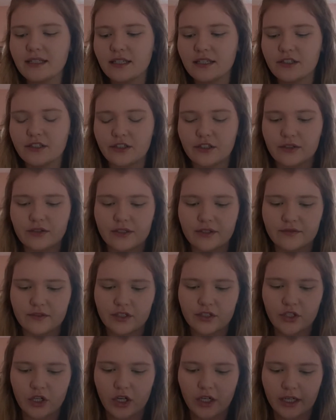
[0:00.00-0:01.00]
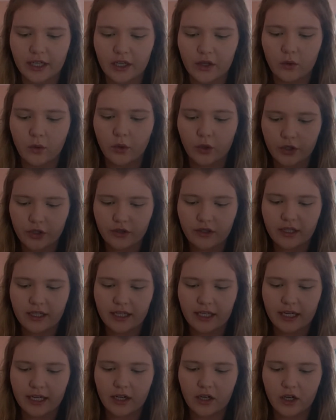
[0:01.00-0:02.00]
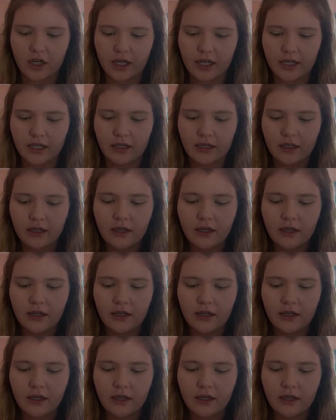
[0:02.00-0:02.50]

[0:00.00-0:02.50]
exclusive to Target, or you can get it on